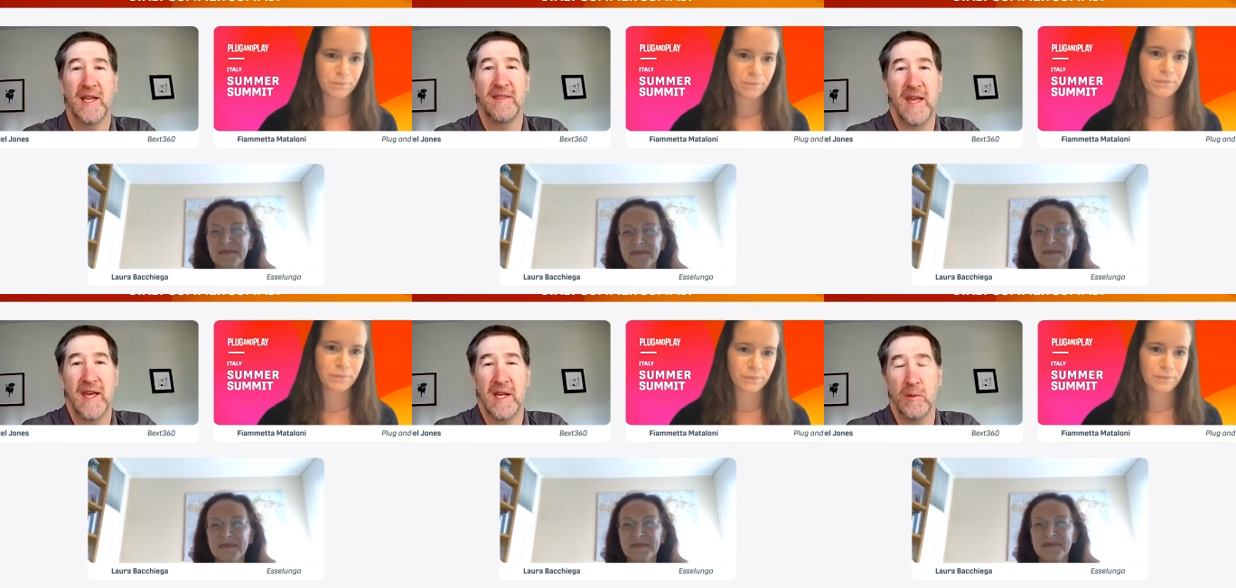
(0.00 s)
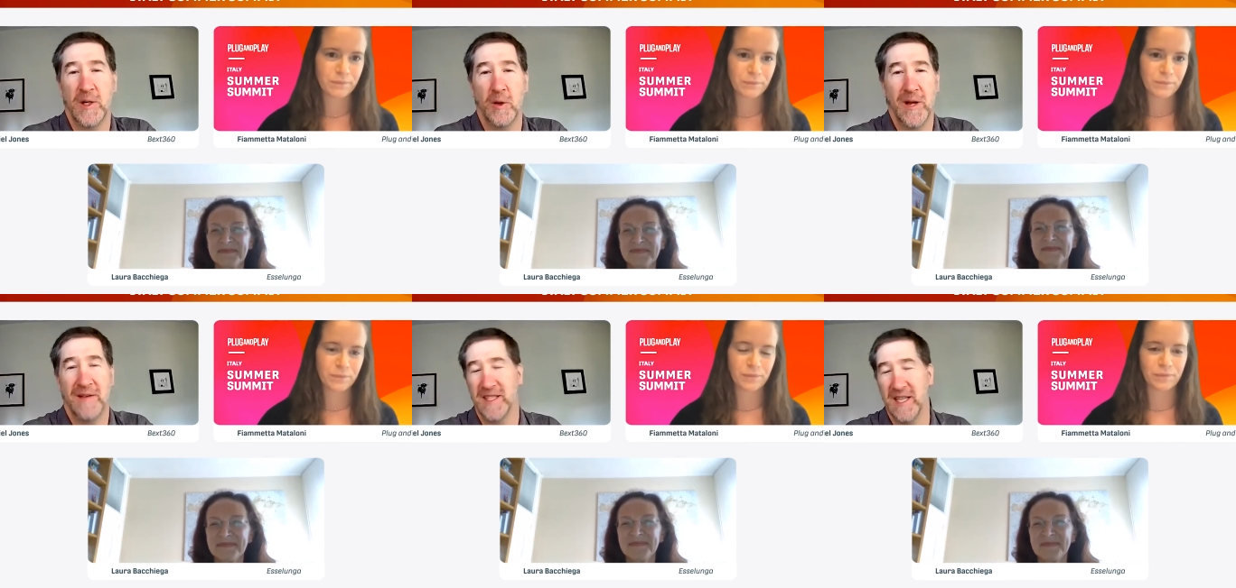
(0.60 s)
Speaker 1: In the end, we
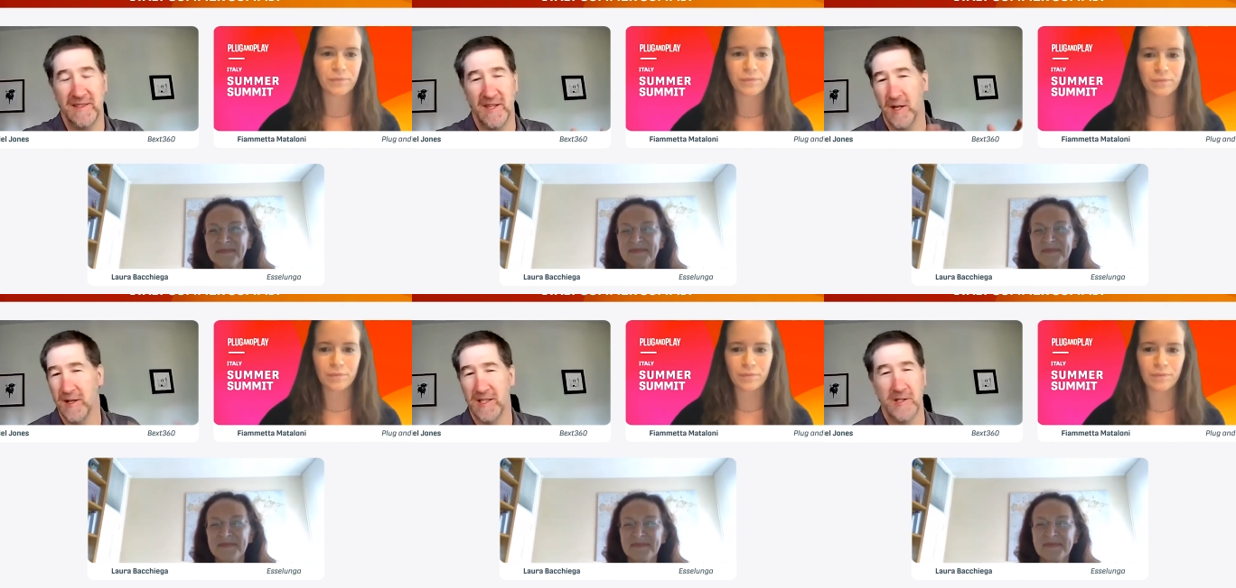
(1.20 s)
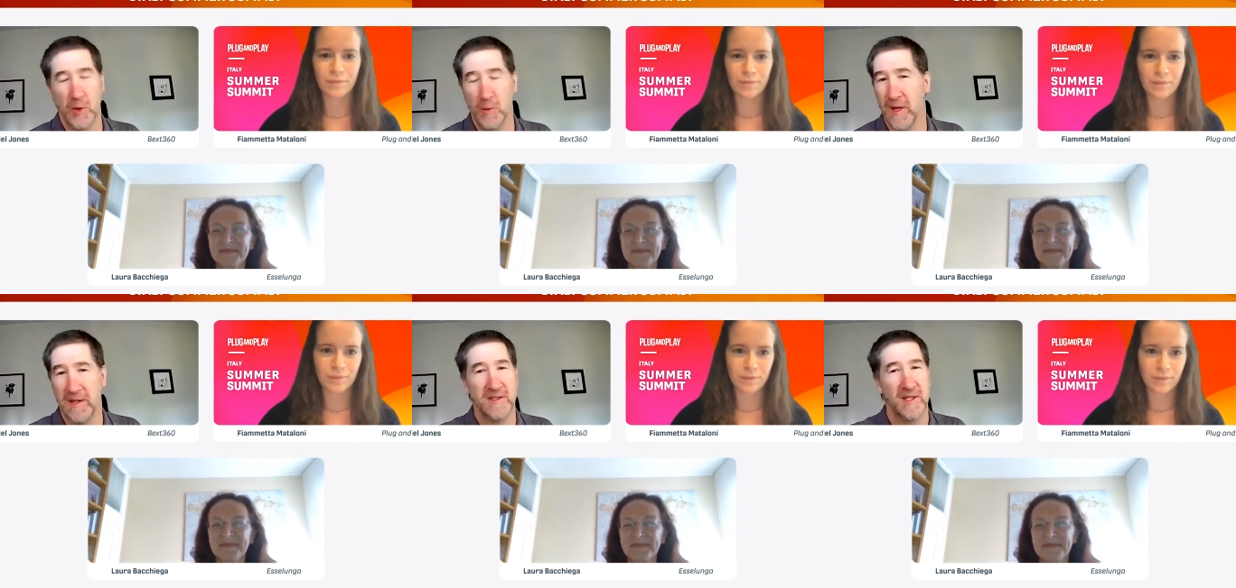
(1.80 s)
don't have to get there in two
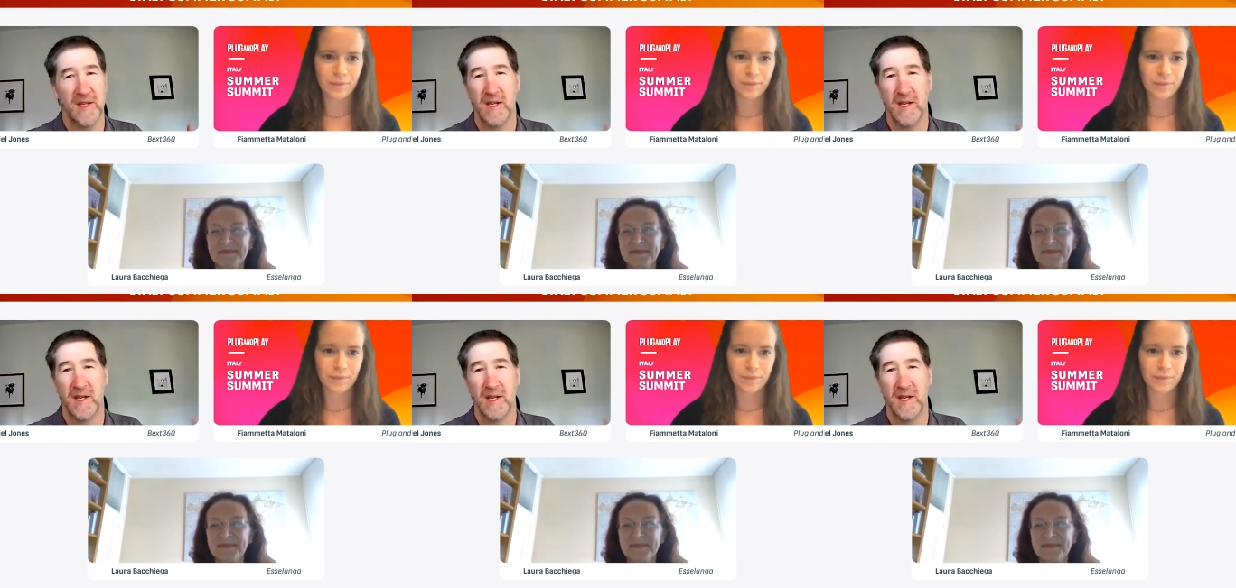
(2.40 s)
months.